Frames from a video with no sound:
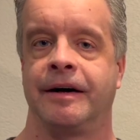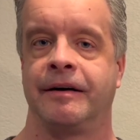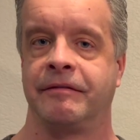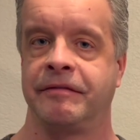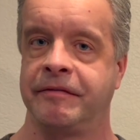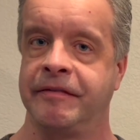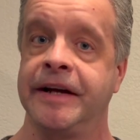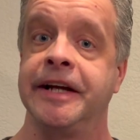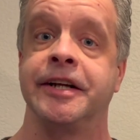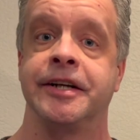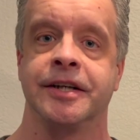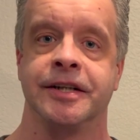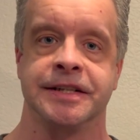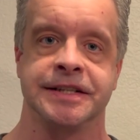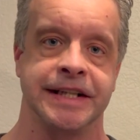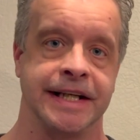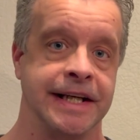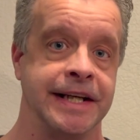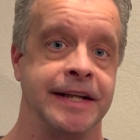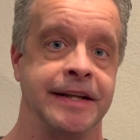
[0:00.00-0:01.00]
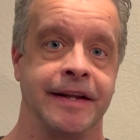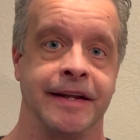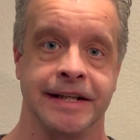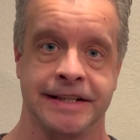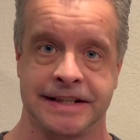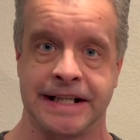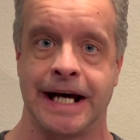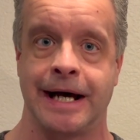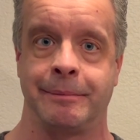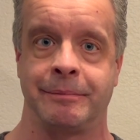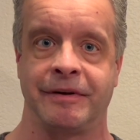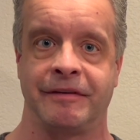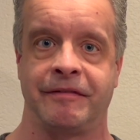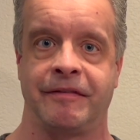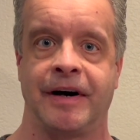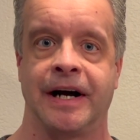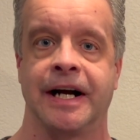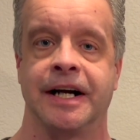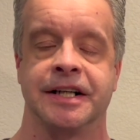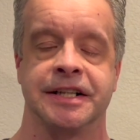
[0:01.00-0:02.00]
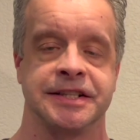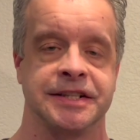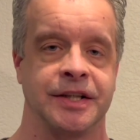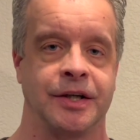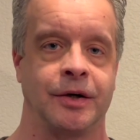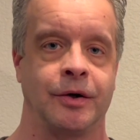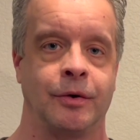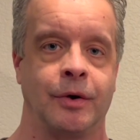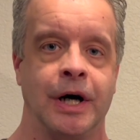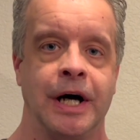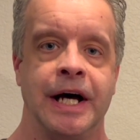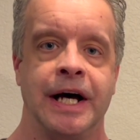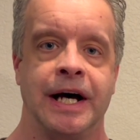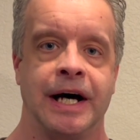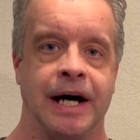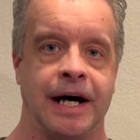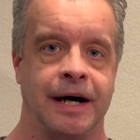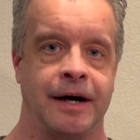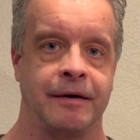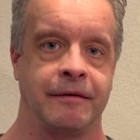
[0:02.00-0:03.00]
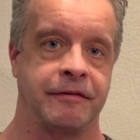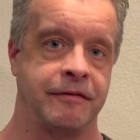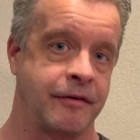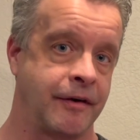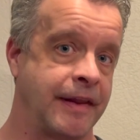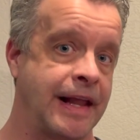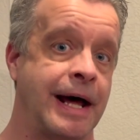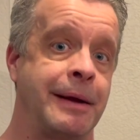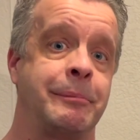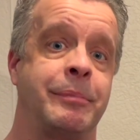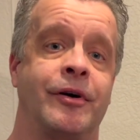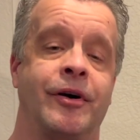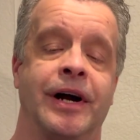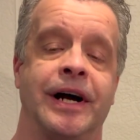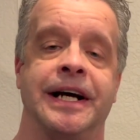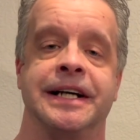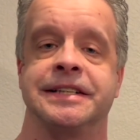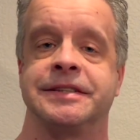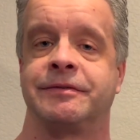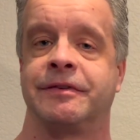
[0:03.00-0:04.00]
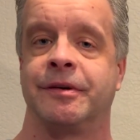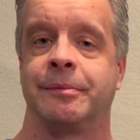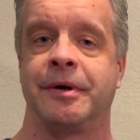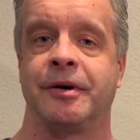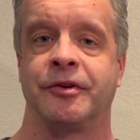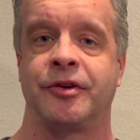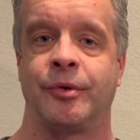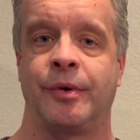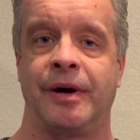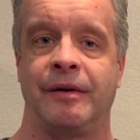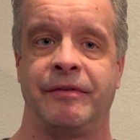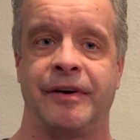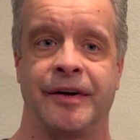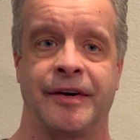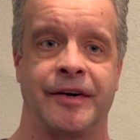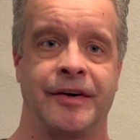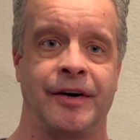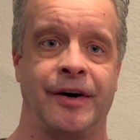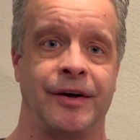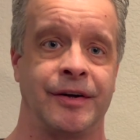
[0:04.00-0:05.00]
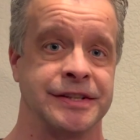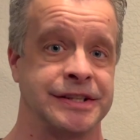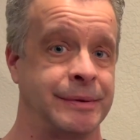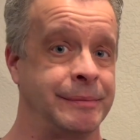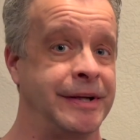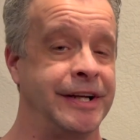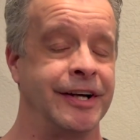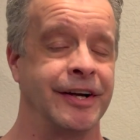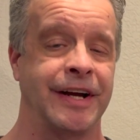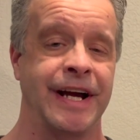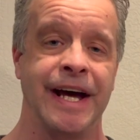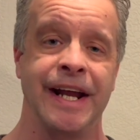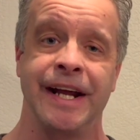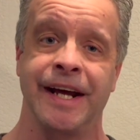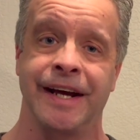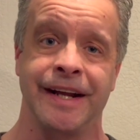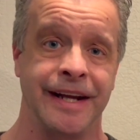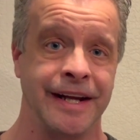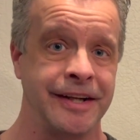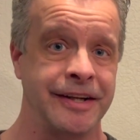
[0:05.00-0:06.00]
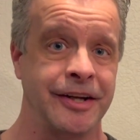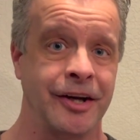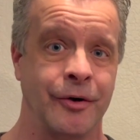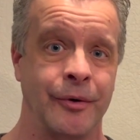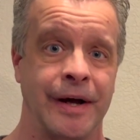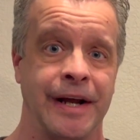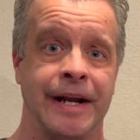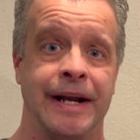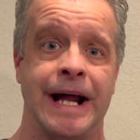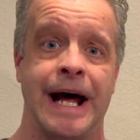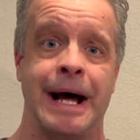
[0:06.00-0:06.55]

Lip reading: of features in this amplifier, so for that price, for about $1,200, I mean, you're getting an integrated